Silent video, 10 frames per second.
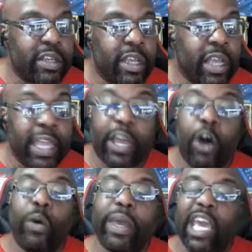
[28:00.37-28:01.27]
It
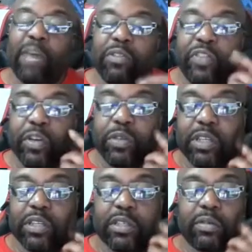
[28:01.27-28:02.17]
came with
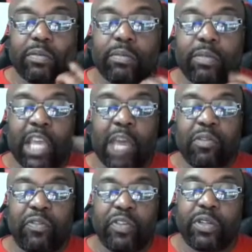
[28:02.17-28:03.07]
filters.
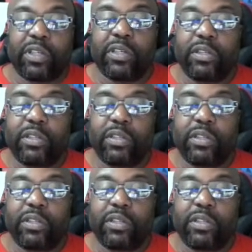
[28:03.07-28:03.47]
Filters.